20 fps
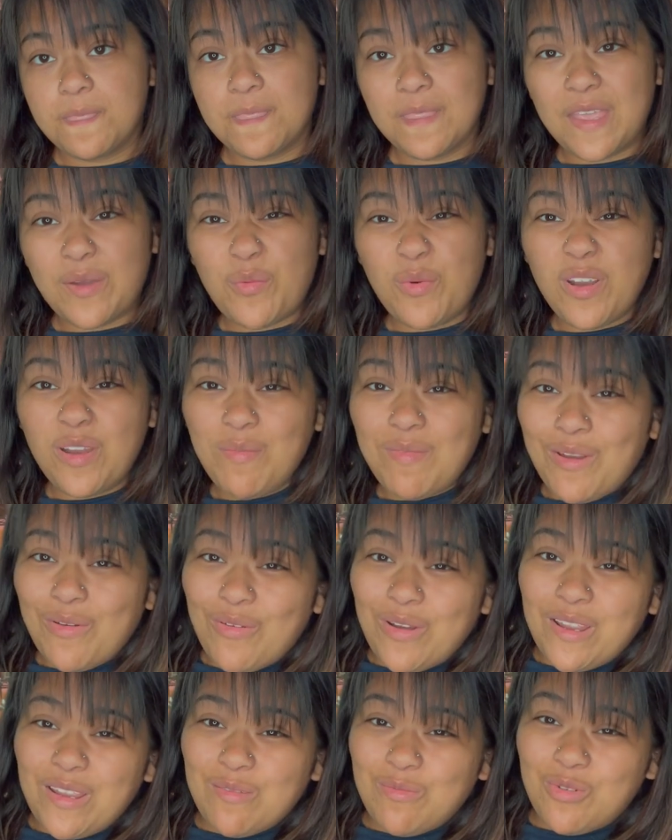I'm wearing my
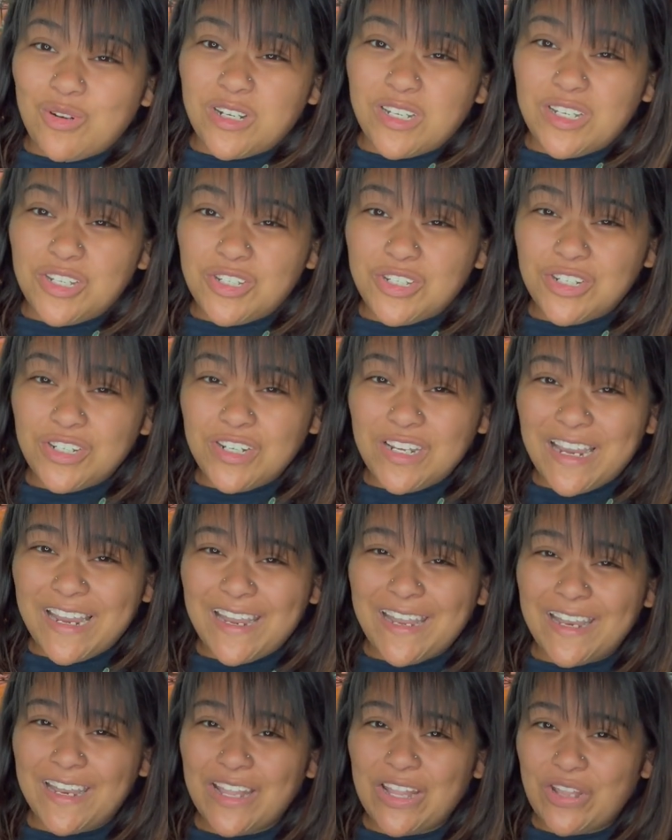Rick and Morty shirt
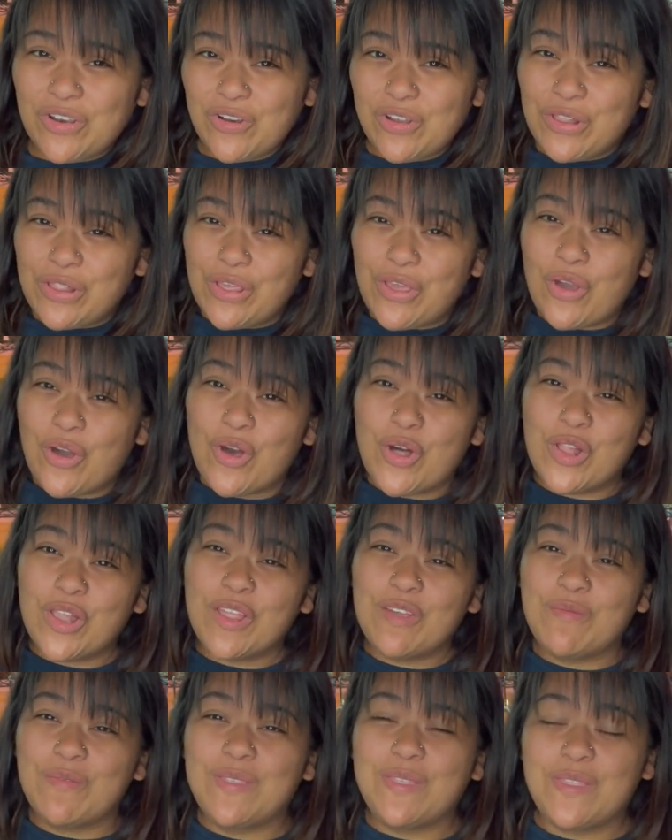and literally all
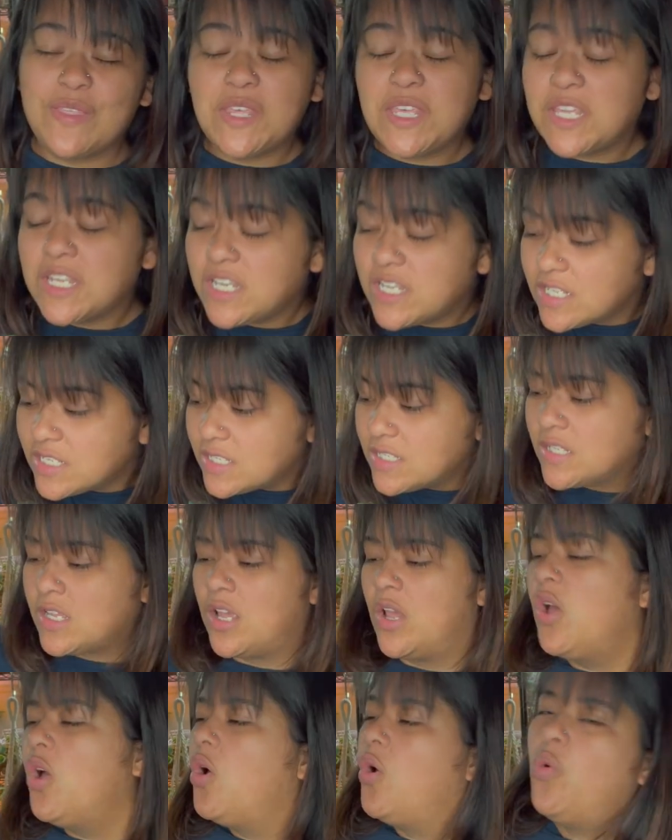I've been thinking is
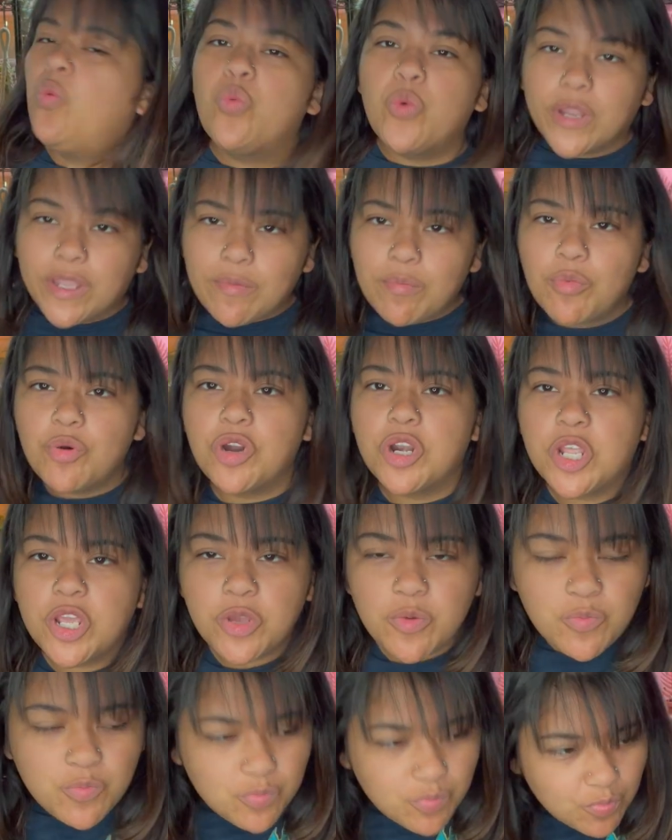Rick and Morty,
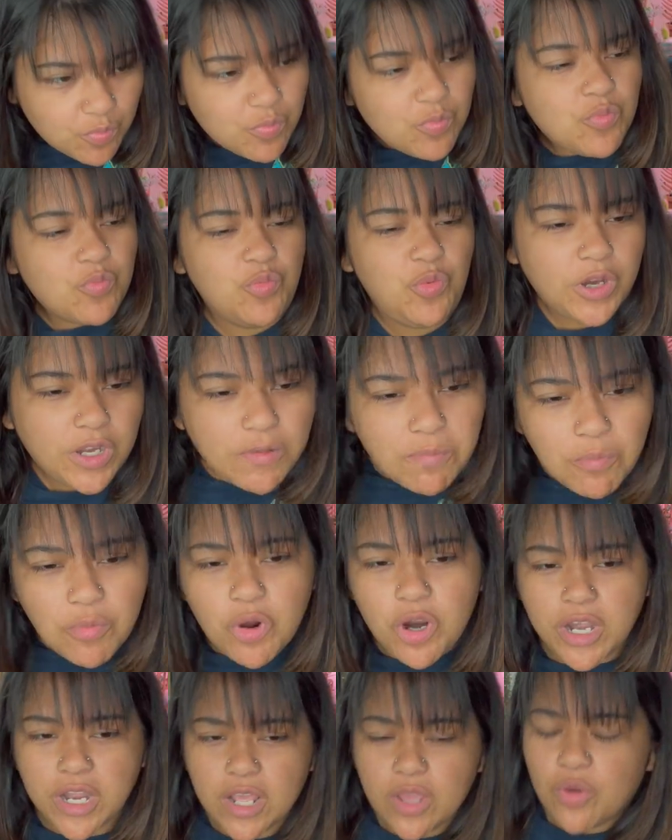Rick and
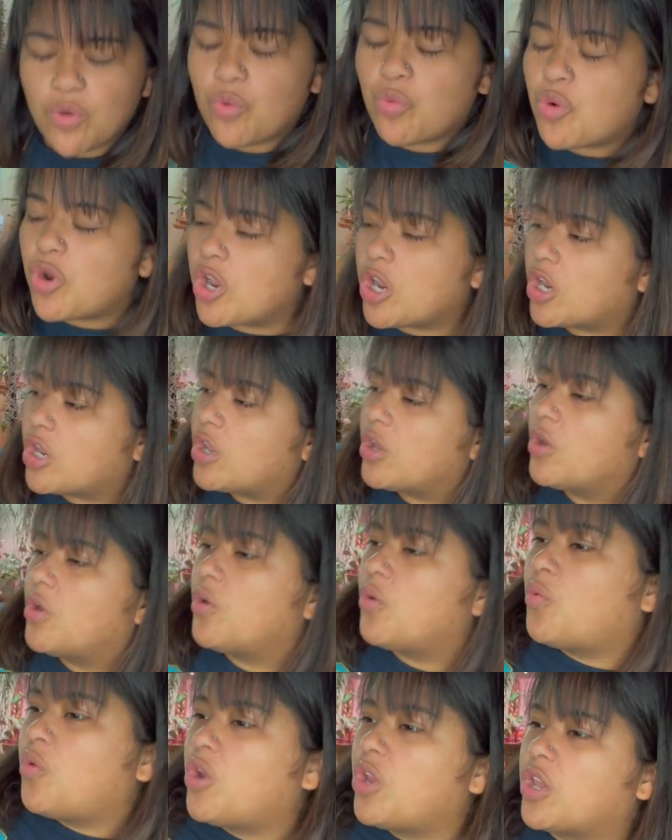Morty, Rick,
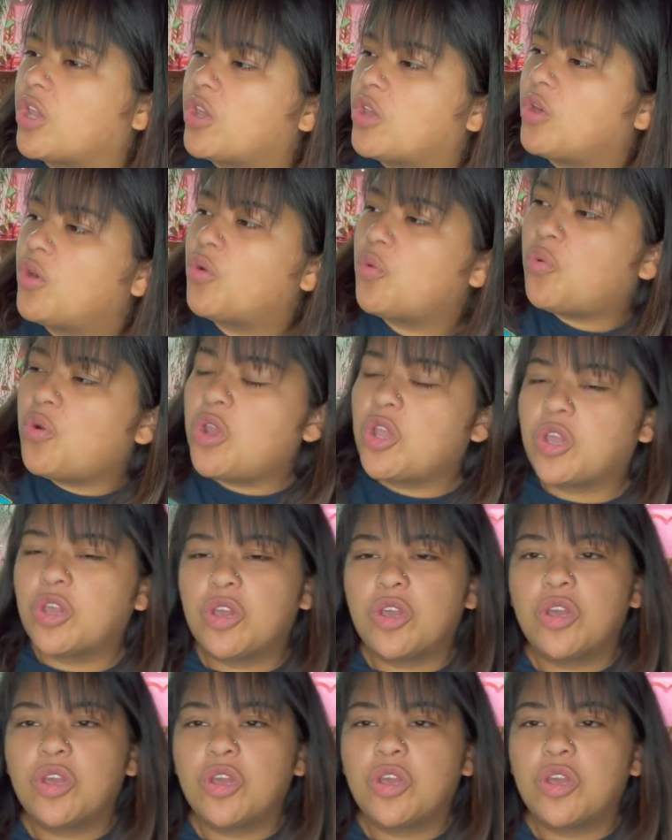Rick, Rick.